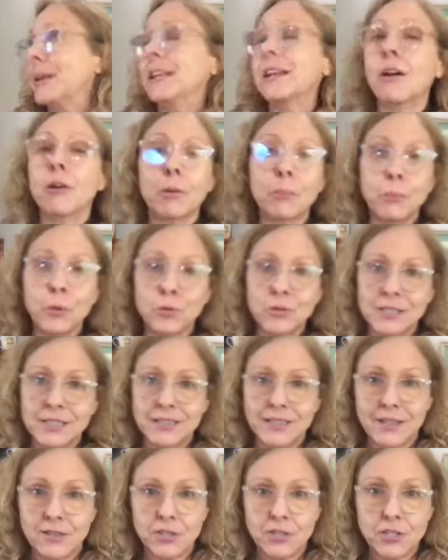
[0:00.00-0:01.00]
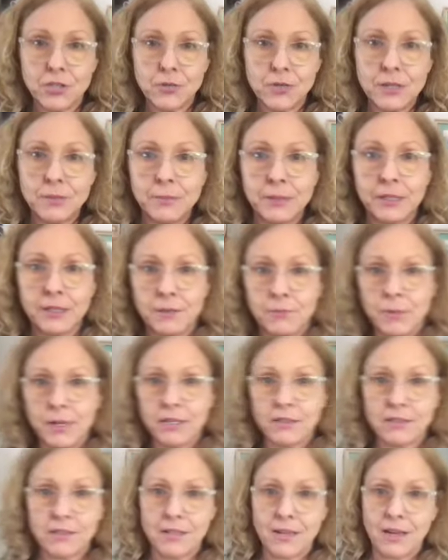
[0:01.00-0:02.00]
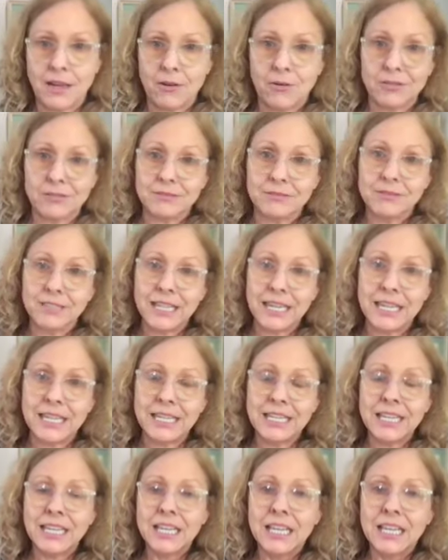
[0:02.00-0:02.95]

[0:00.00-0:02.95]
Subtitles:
now I'm bolting down the street 1,000,000 miles an hour. Okay,